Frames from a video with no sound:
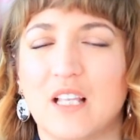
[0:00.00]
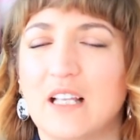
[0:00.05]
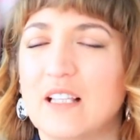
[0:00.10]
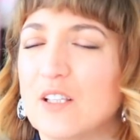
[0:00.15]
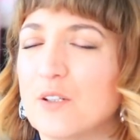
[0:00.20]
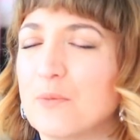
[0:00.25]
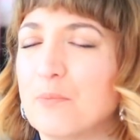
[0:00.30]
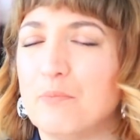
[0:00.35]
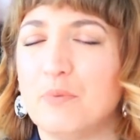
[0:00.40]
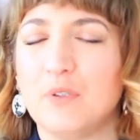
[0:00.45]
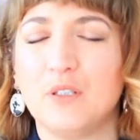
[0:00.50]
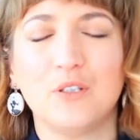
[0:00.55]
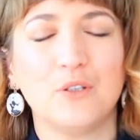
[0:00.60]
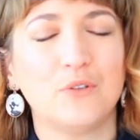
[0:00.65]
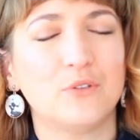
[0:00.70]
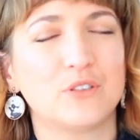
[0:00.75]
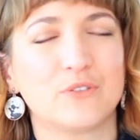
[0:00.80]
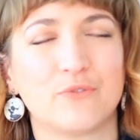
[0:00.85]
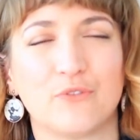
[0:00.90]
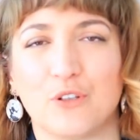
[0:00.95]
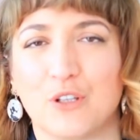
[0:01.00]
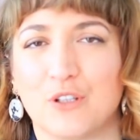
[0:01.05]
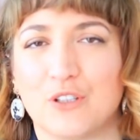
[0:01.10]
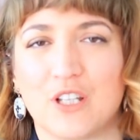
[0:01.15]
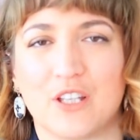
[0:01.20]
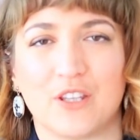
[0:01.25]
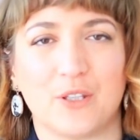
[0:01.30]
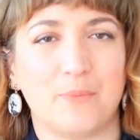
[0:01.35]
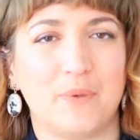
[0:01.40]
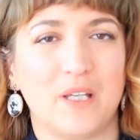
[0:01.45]
they look beautiful on
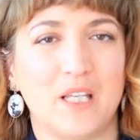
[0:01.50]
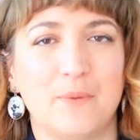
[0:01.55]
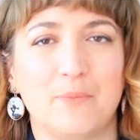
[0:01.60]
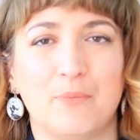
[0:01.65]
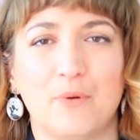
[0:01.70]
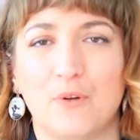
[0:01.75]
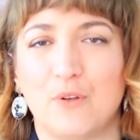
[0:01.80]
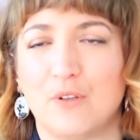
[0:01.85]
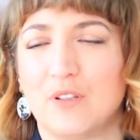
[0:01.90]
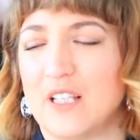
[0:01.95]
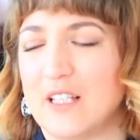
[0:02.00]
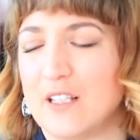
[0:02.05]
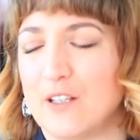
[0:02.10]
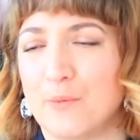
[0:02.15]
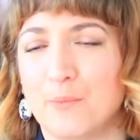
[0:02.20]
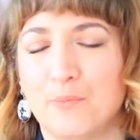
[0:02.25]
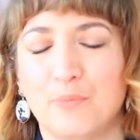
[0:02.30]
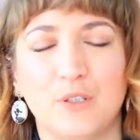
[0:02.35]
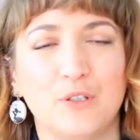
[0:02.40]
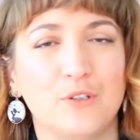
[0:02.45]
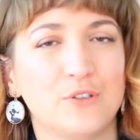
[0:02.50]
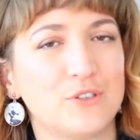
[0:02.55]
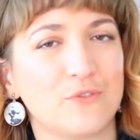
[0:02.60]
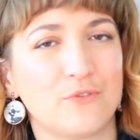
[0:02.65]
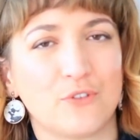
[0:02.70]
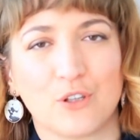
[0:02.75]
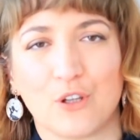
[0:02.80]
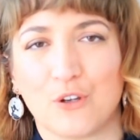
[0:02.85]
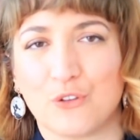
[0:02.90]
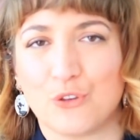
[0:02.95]
other people, they look
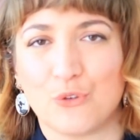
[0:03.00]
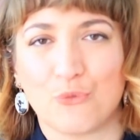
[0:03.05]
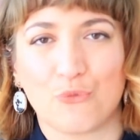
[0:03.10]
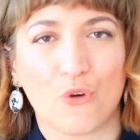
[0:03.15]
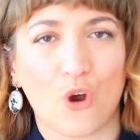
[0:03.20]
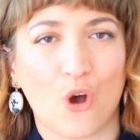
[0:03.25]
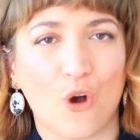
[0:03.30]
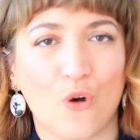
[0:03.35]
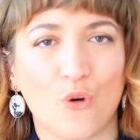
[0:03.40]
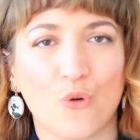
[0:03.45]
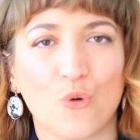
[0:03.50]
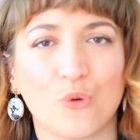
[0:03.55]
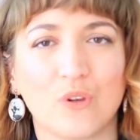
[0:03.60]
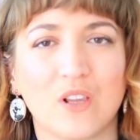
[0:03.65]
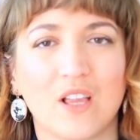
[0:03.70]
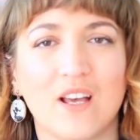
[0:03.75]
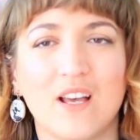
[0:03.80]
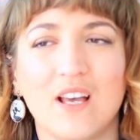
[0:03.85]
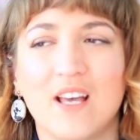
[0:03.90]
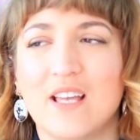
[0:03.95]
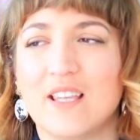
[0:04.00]
beautiful on the roll,